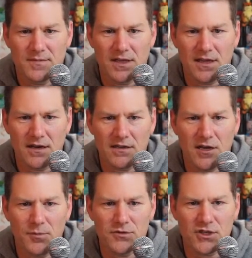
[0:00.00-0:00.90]
Got a
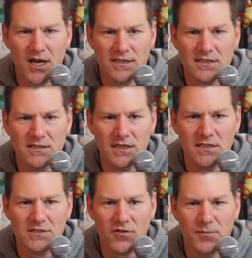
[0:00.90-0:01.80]
couple shots of
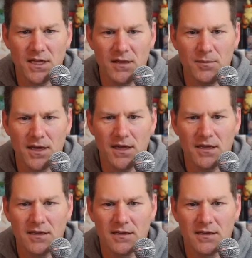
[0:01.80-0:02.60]
this from eBay.